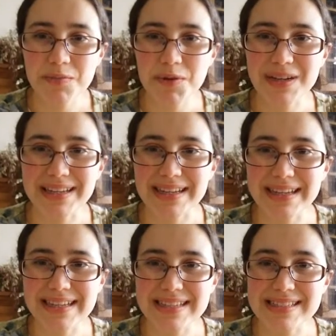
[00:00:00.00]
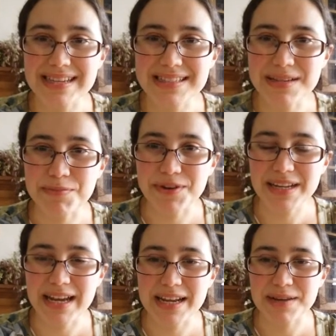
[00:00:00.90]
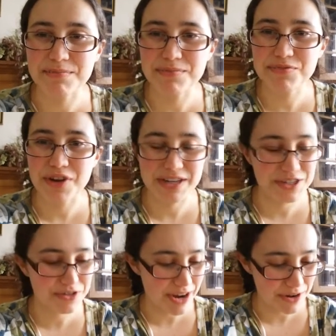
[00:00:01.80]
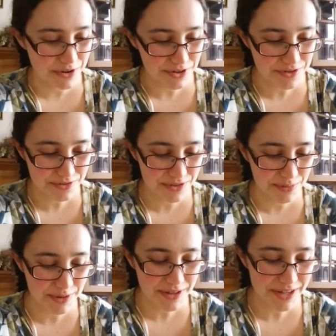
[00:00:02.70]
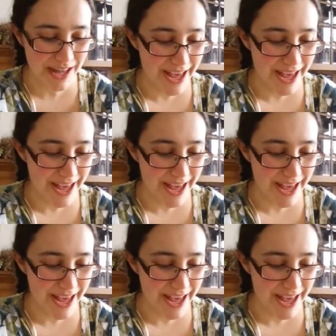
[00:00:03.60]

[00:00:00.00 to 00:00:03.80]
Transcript: Morning. It is Saturday morning, and I'm trying to crack on through the book.